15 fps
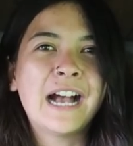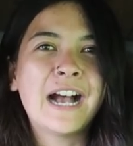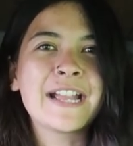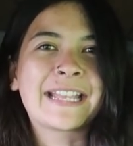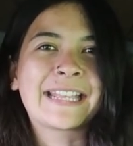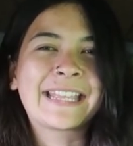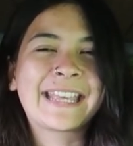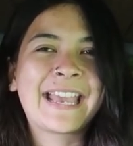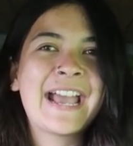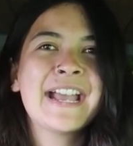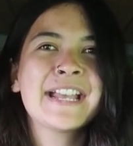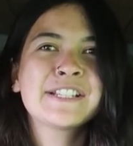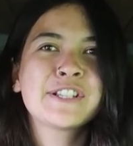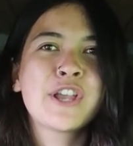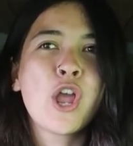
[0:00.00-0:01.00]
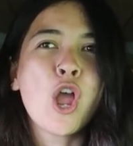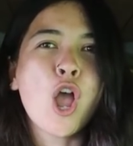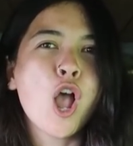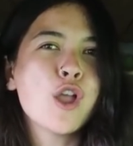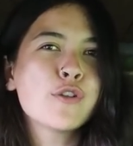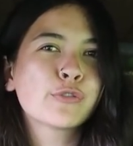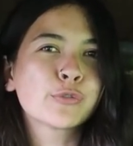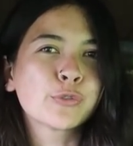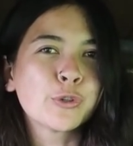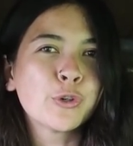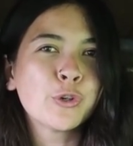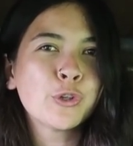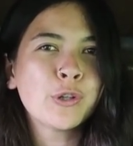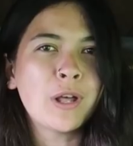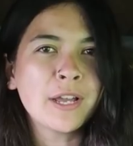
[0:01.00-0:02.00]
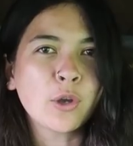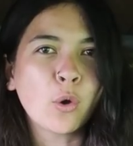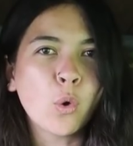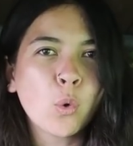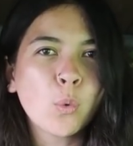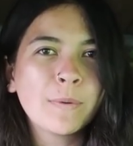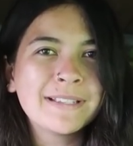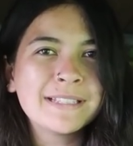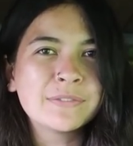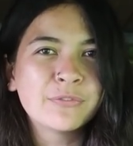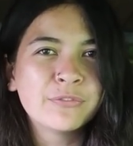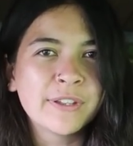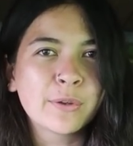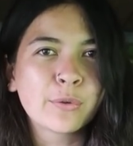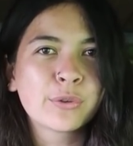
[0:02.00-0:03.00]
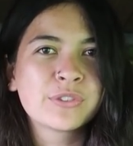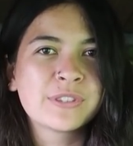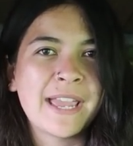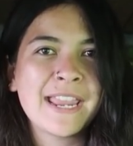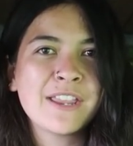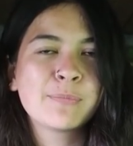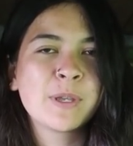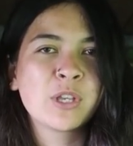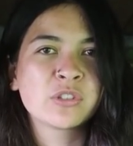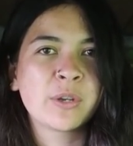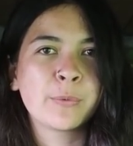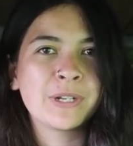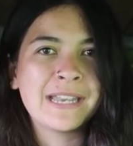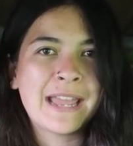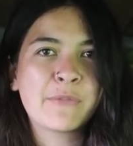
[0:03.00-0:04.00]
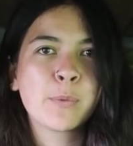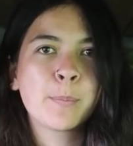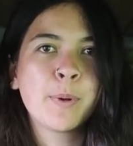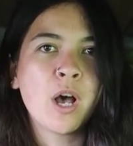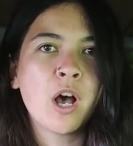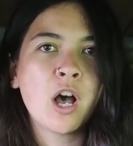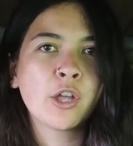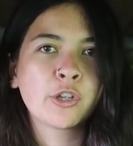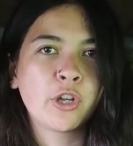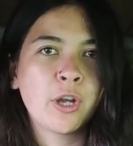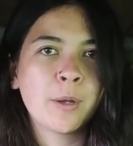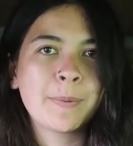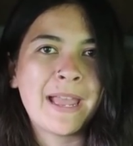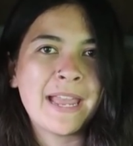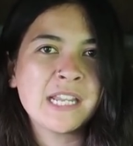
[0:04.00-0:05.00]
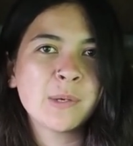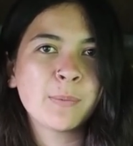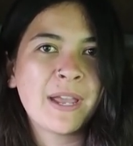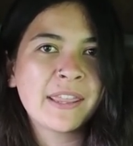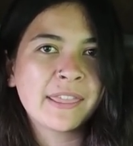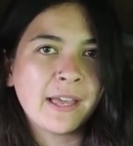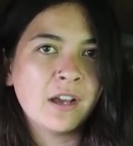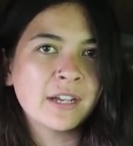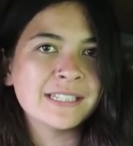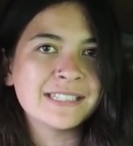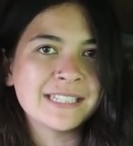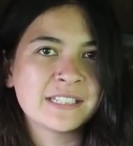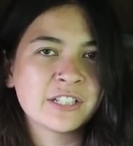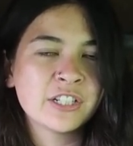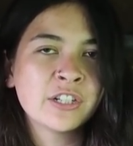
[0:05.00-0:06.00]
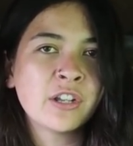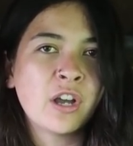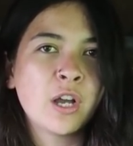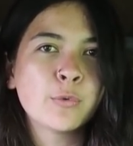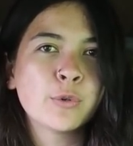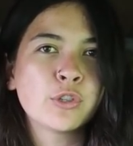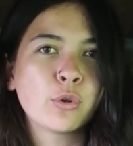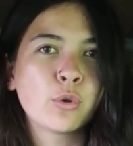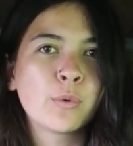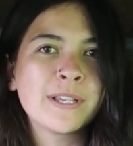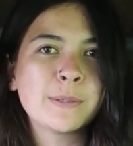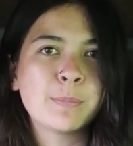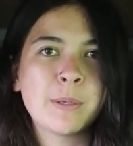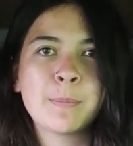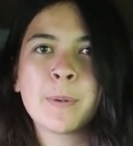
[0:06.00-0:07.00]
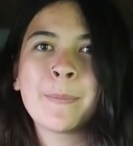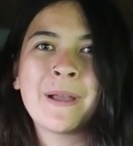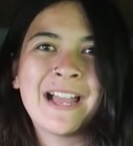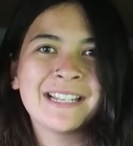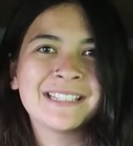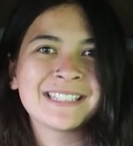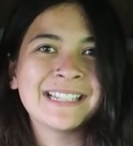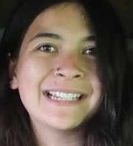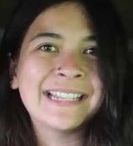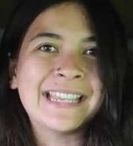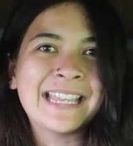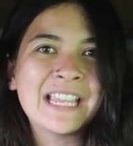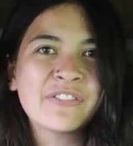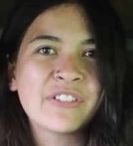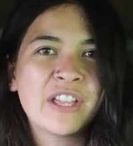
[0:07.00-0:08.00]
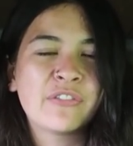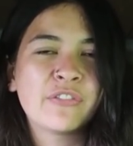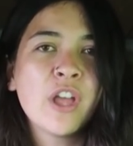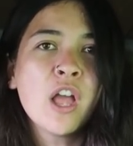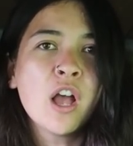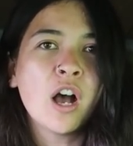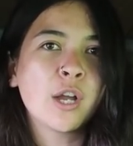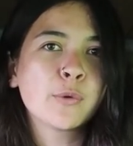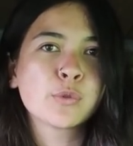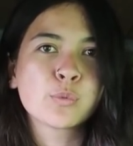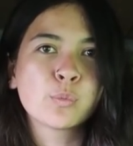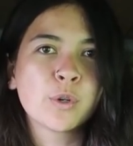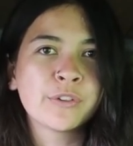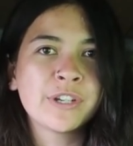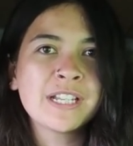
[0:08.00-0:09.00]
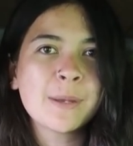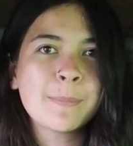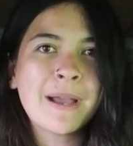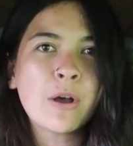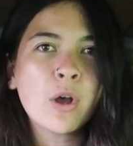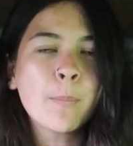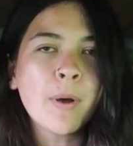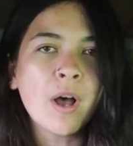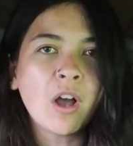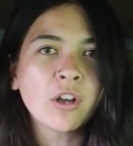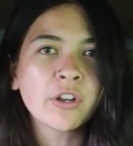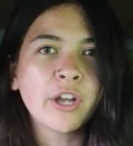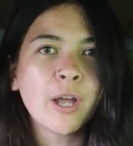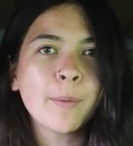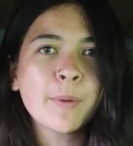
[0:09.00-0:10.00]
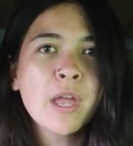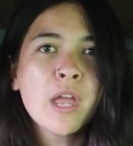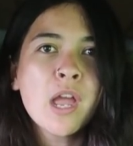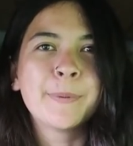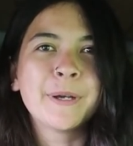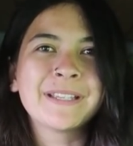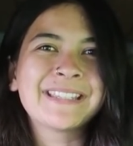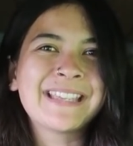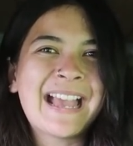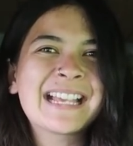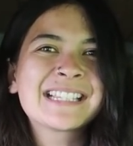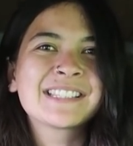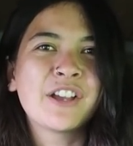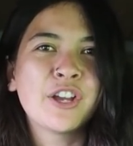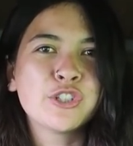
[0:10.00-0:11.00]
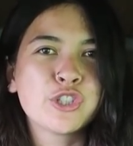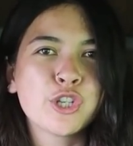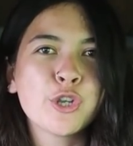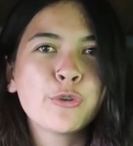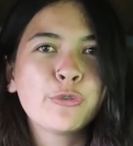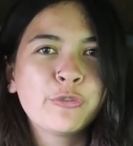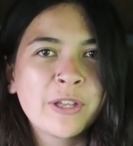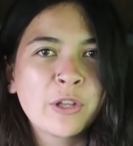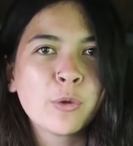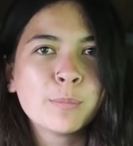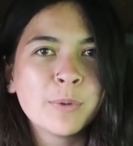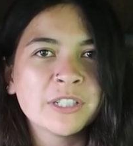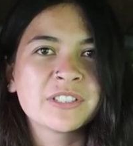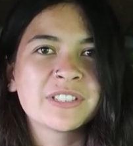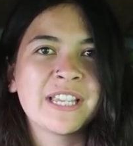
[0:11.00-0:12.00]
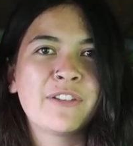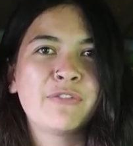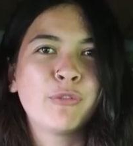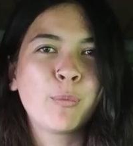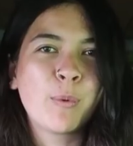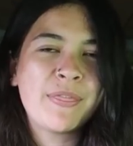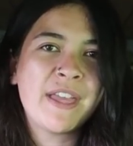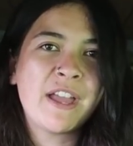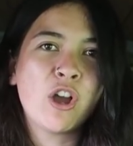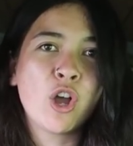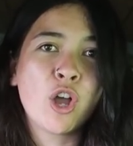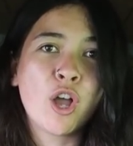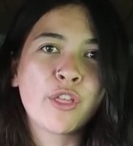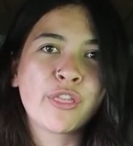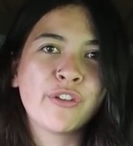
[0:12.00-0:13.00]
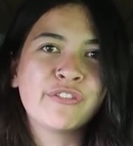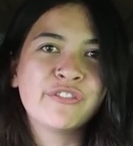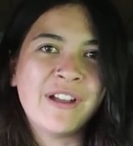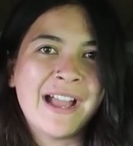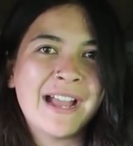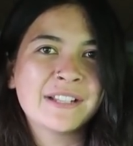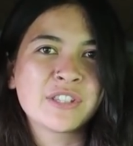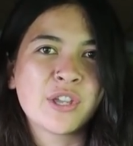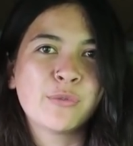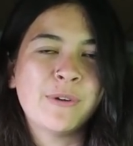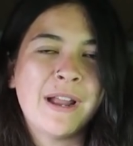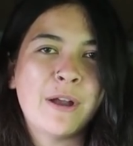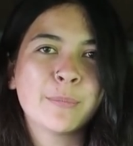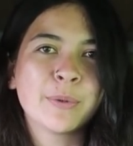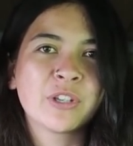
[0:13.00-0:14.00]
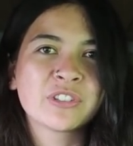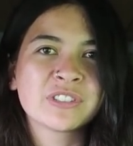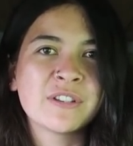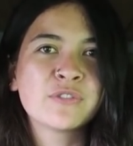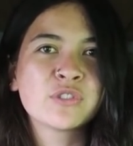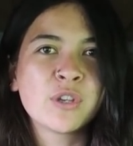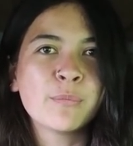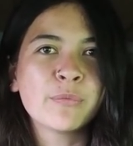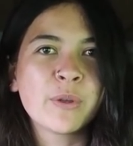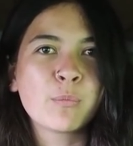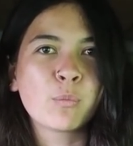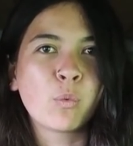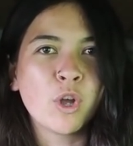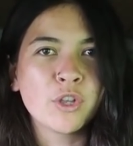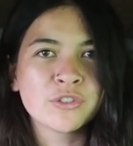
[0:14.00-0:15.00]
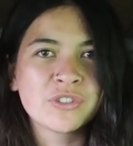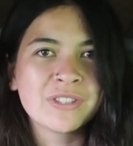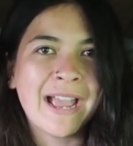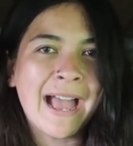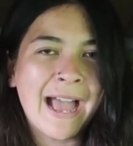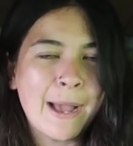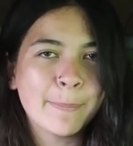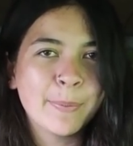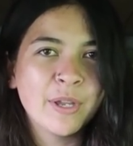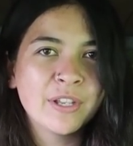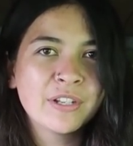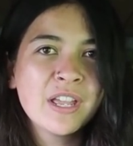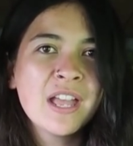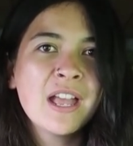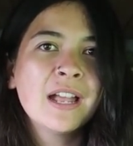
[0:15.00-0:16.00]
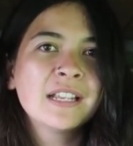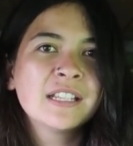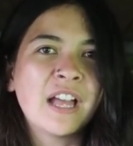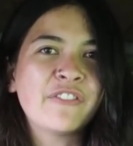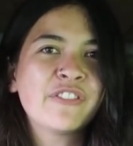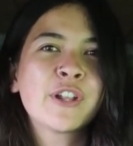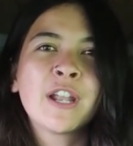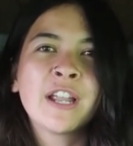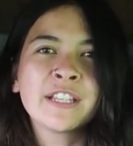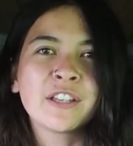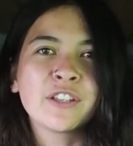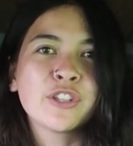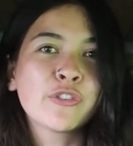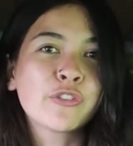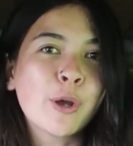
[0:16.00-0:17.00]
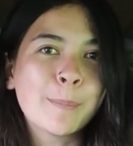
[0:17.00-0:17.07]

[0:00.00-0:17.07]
I get overall I always feel safe because I would never park up anywhere that I didn't I would always be prepared to leave if I was worried about a park up but yes I do feel much safer when there are other vans around because if something was to happen I feel like you've